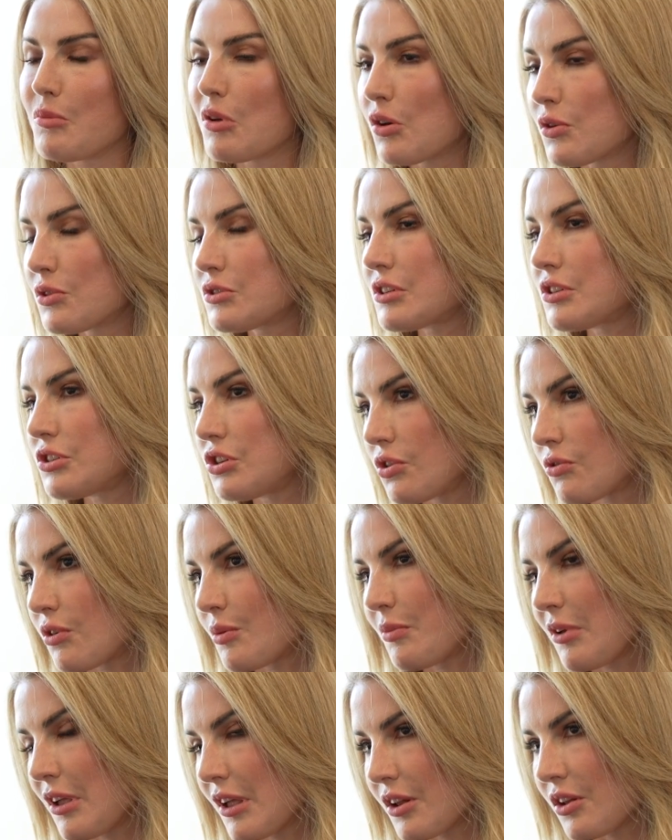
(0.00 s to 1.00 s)
then because it's
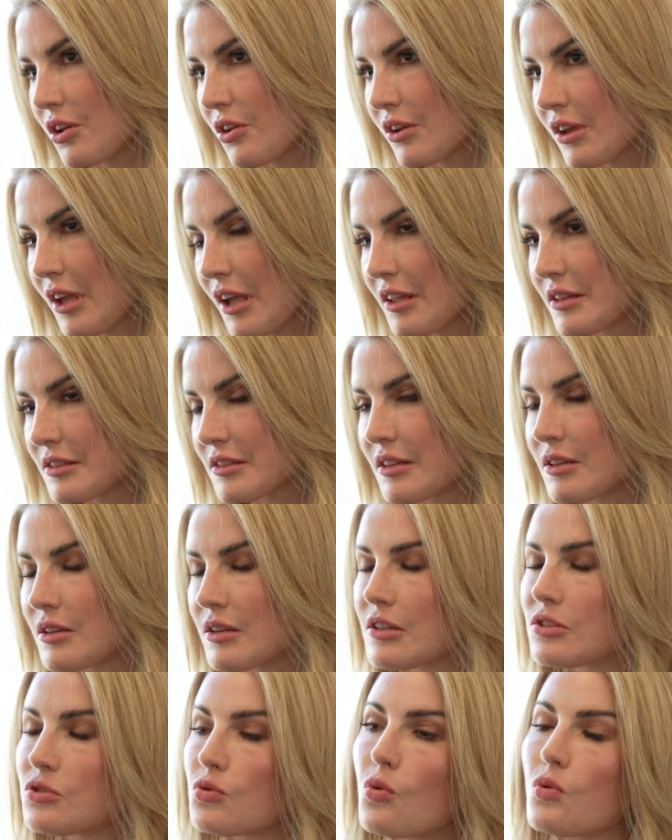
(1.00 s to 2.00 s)
European located,
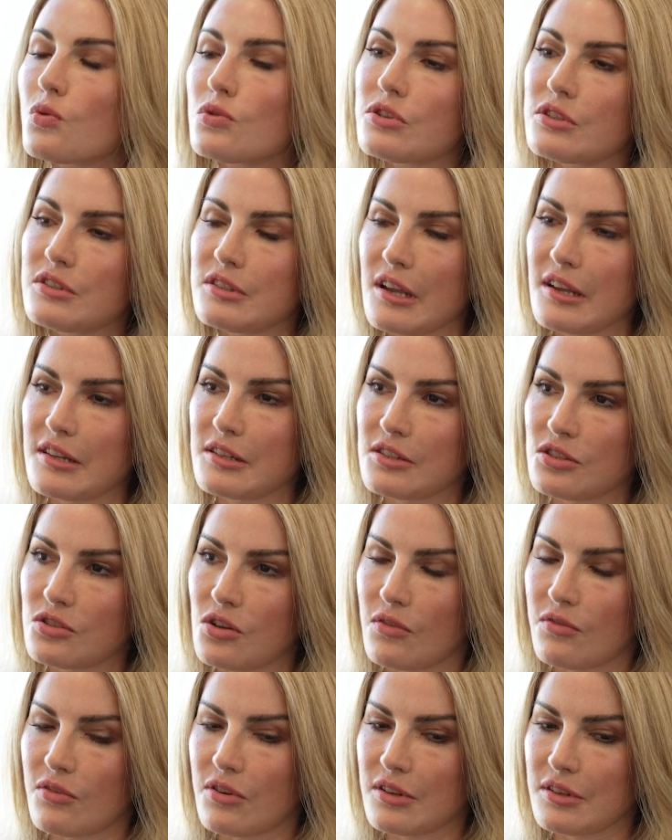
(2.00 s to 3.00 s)
it's also data
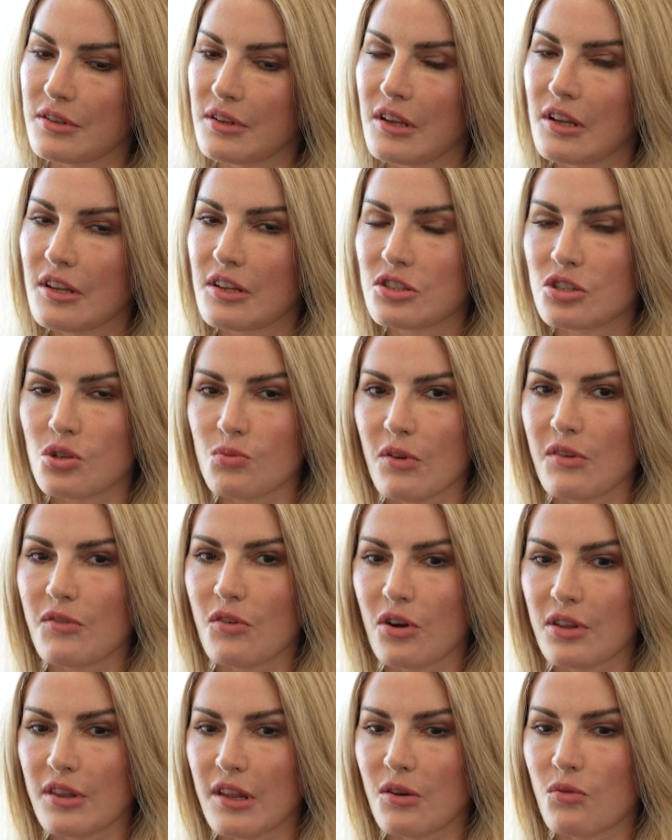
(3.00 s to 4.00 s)
sovereign. So we've
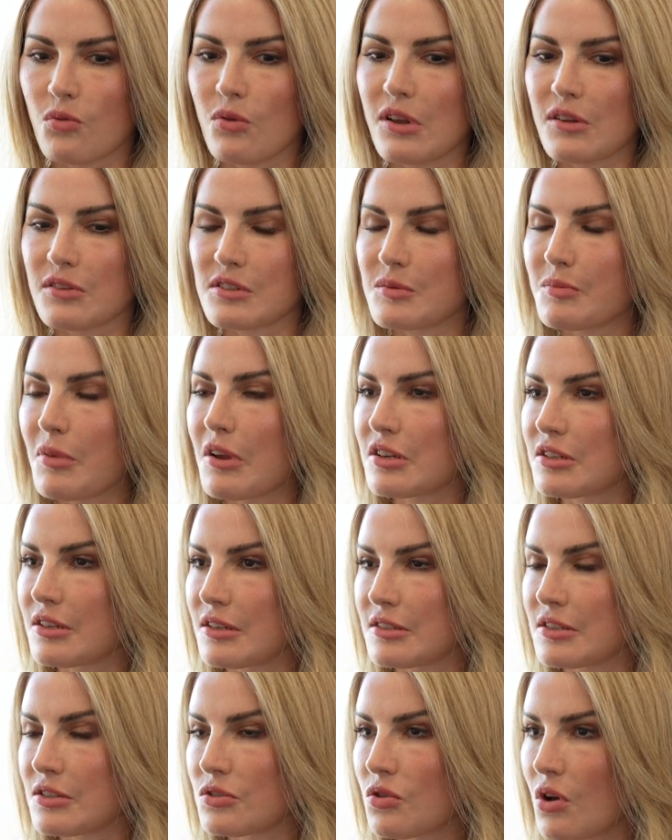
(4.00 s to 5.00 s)
got that real
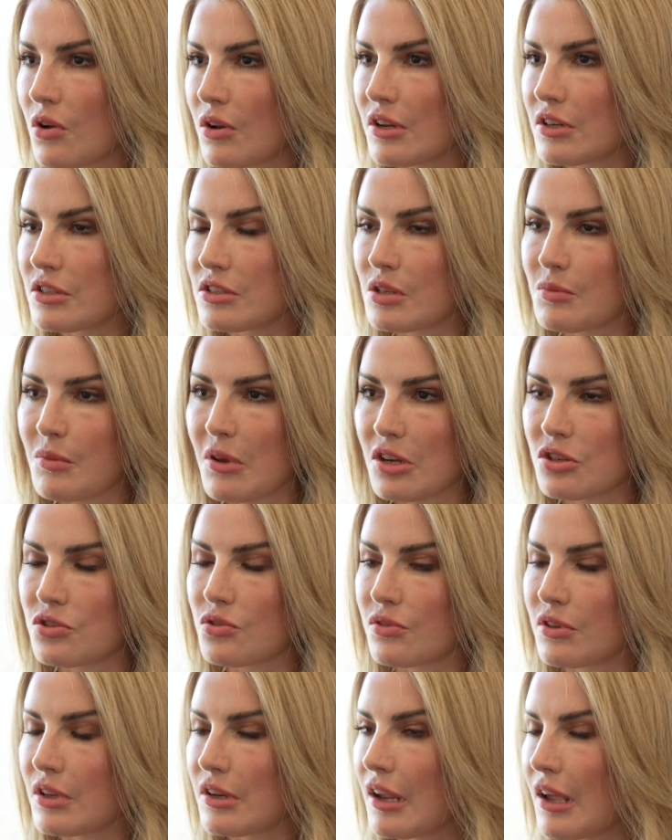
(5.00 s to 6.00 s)
specialist knowledge to make
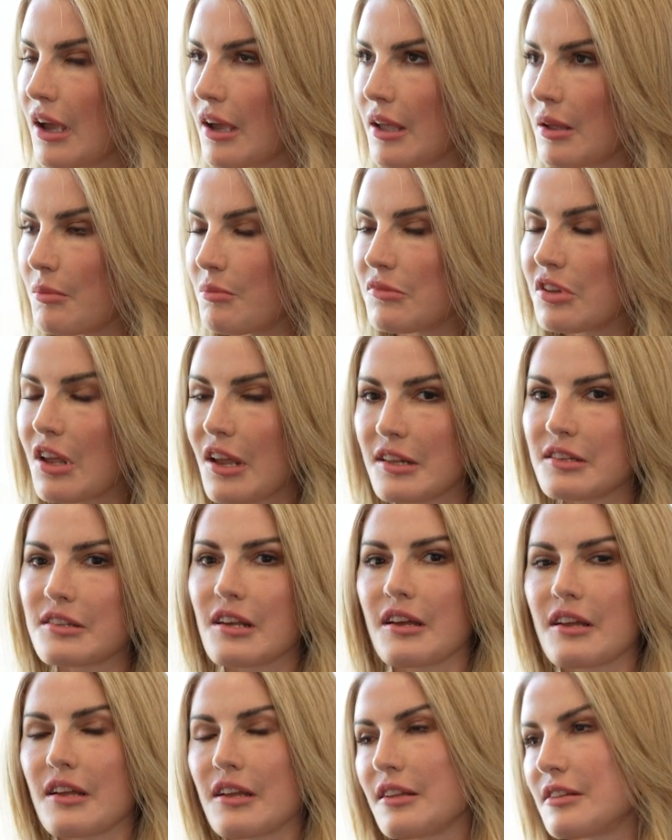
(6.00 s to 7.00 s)
sure that
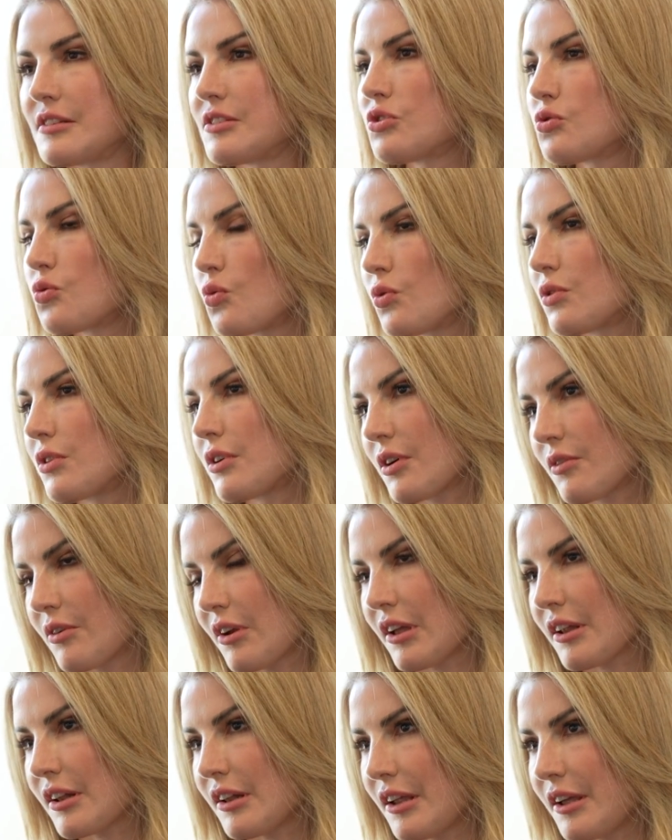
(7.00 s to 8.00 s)
data is stored
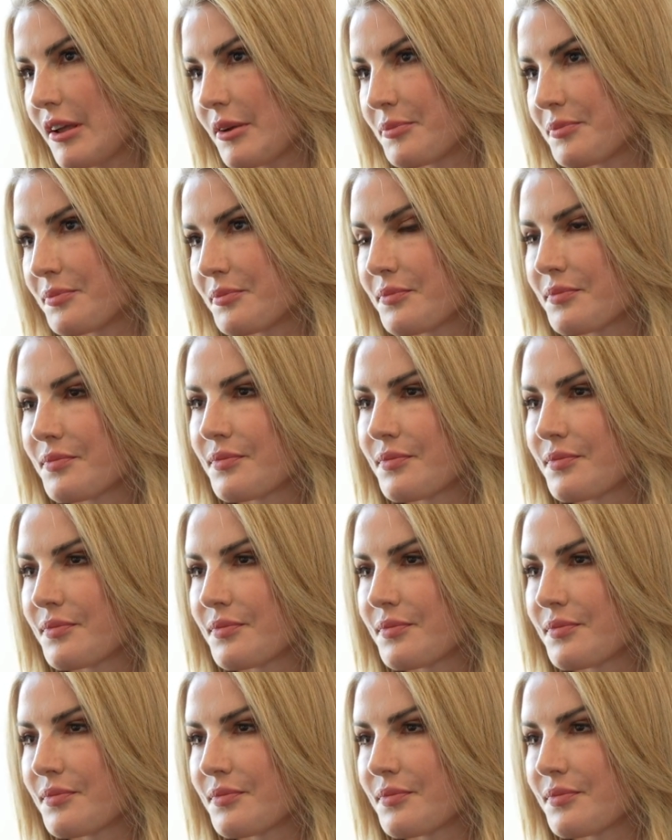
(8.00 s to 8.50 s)
correctly.